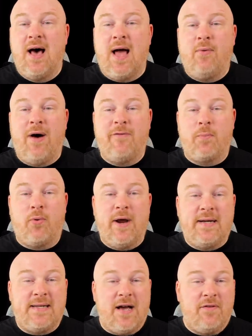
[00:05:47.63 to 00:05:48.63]
I will have a
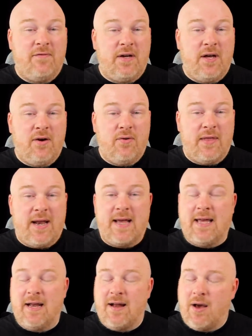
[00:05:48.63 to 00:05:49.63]
breakdown video that
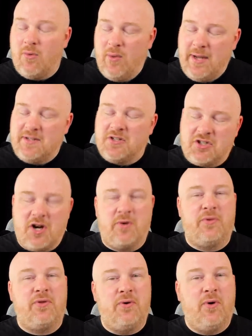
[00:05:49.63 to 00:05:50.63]
I cannot wait to share
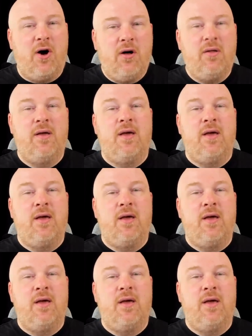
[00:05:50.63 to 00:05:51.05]
with you all,